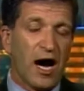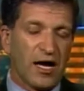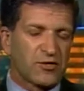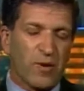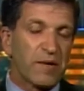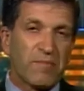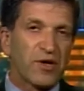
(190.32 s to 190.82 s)

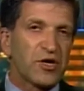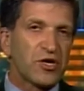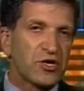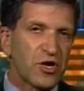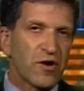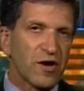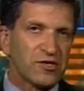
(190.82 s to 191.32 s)
Uh, 20
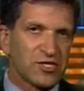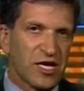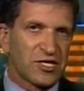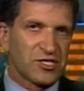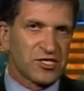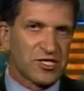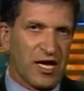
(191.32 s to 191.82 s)
billion euros,
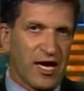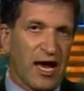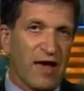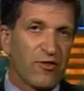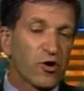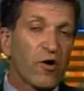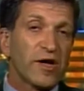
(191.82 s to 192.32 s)
I should say.
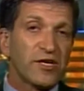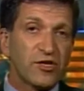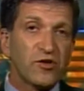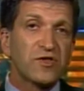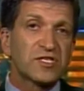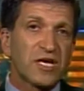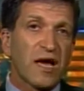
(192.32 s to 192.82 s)
And they're going
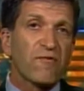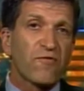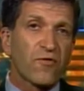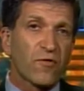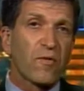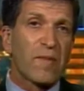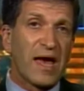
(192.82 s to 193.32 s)
to do the same
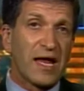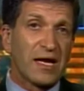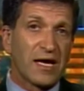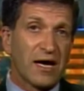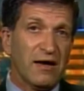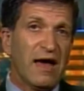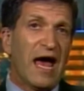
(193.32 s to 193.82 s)
for
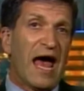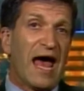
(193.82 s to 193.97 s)
Romania.